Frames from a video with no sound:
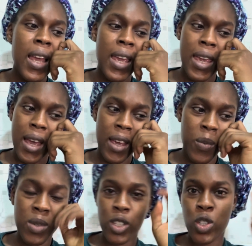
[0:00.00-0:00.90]
Yeah, it
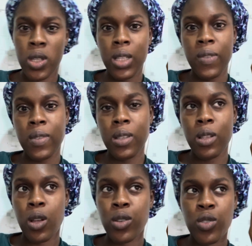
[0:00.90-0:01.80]
was a short-lived
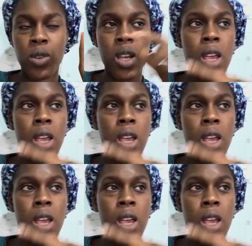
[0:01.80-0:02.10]
luxury